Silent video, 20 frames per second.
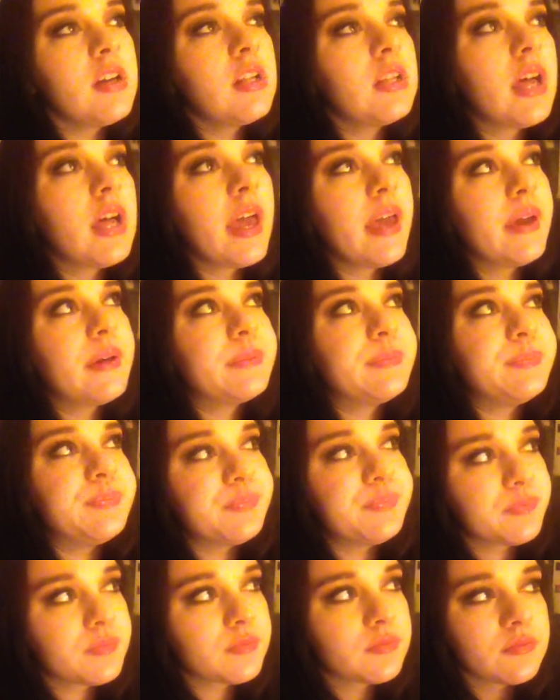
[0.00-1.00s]
like
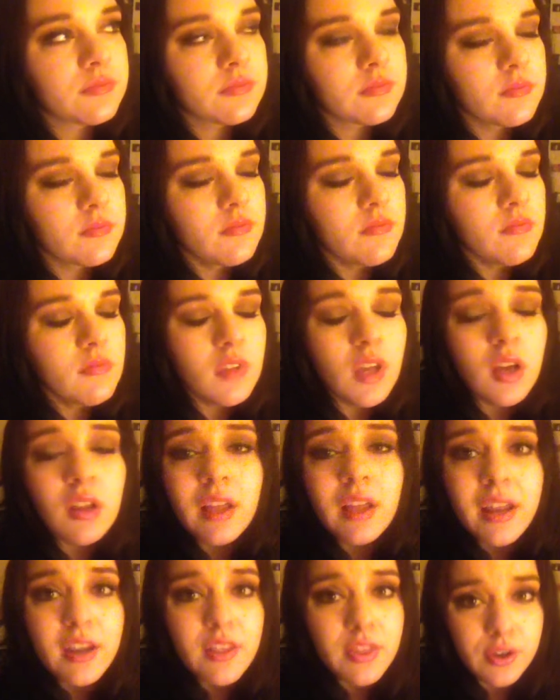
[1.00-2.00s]
a
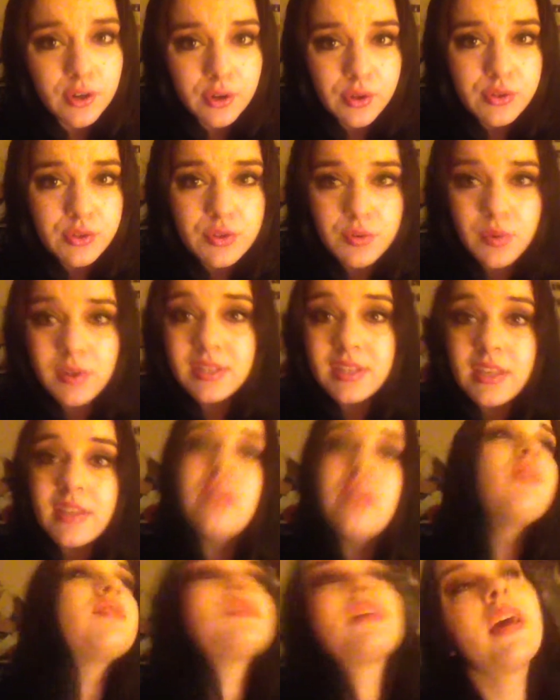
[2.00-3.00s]
lot of the girls who are sitting
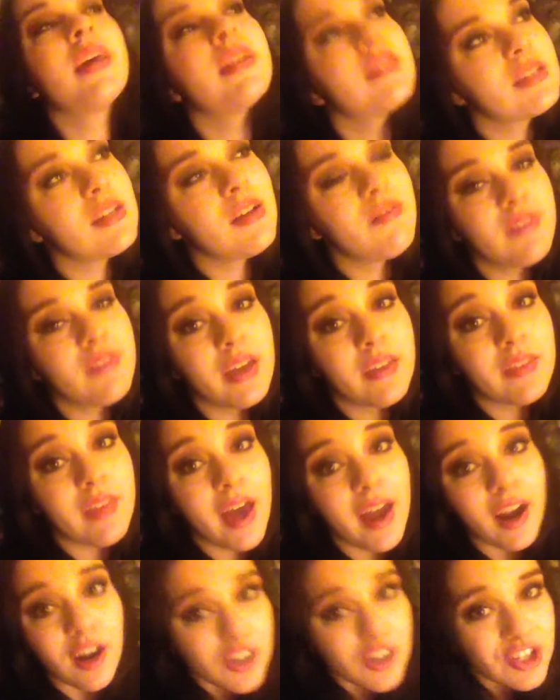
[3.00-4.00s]
there saying stuff like
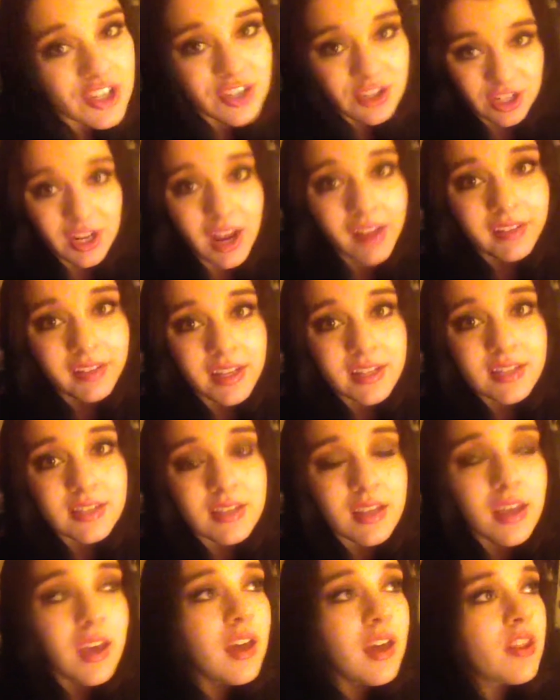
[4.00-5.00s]
that are just jealous.
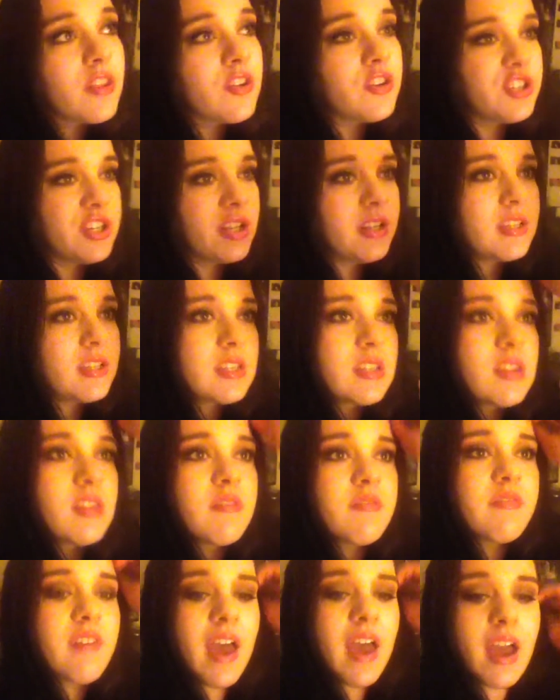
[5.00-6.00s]
They're jealous of the
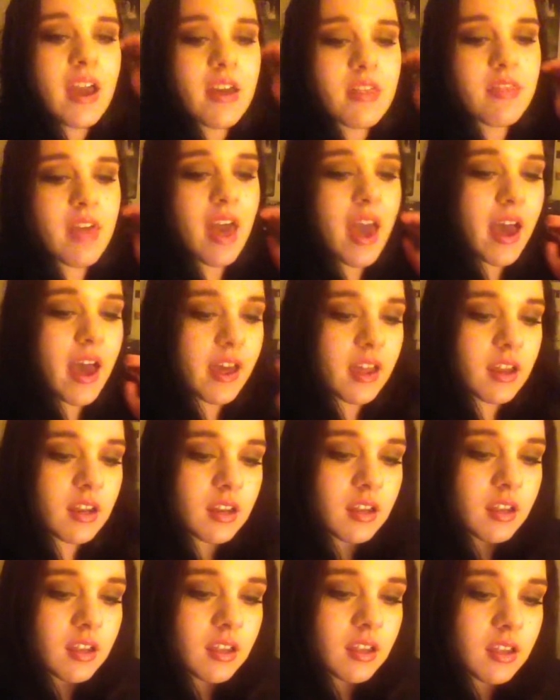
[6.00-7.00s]
fact that
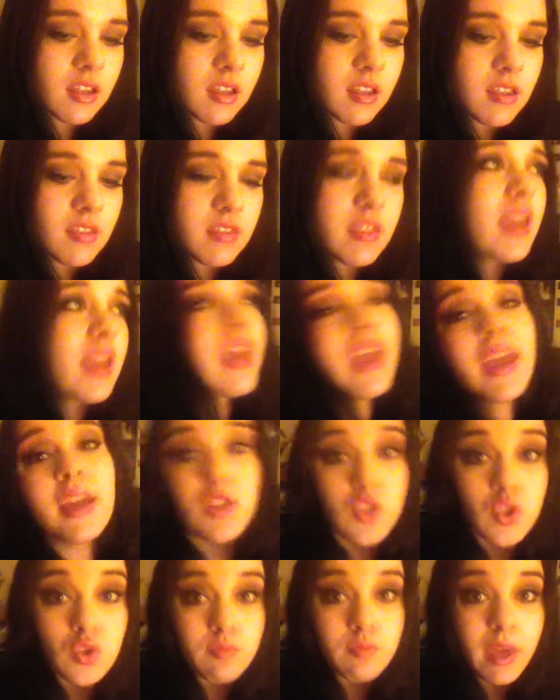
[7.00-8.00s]
they can't
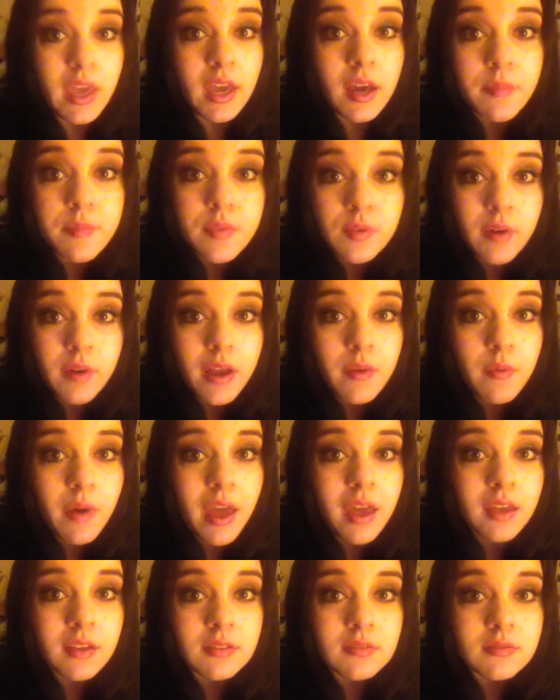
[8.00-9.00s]
do makeup the right
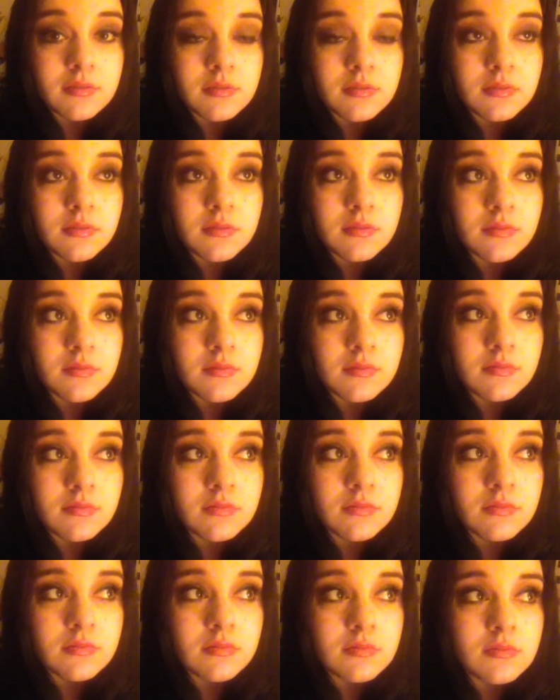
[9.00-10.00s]
way,
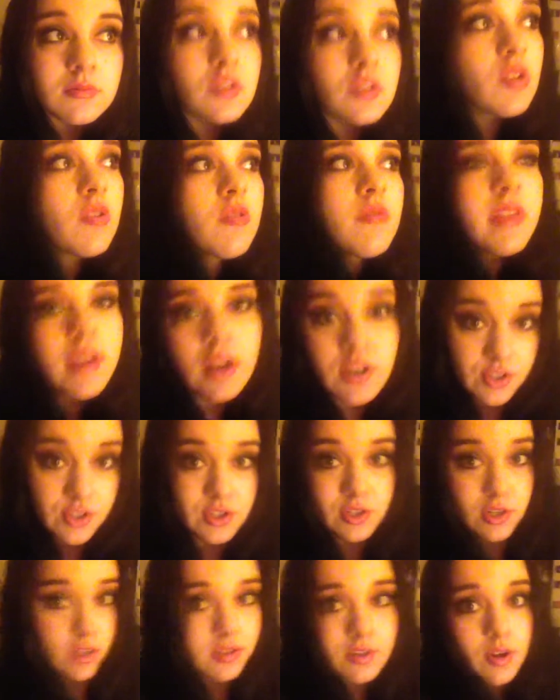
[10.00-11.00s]
so they
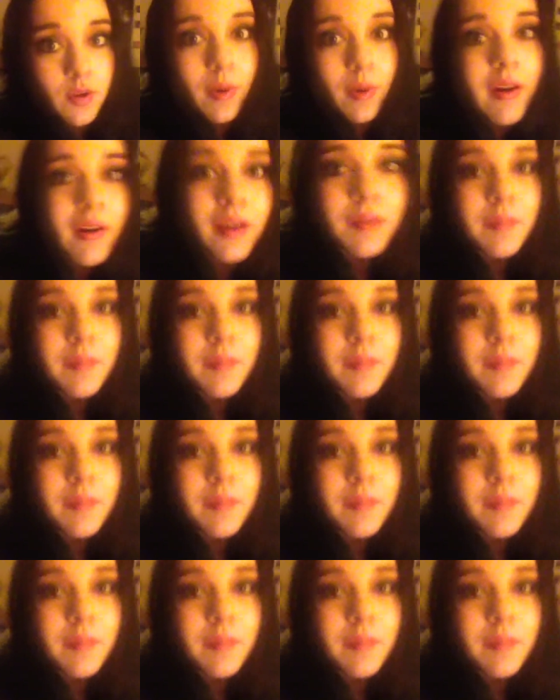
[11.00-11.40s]
just don't wear it,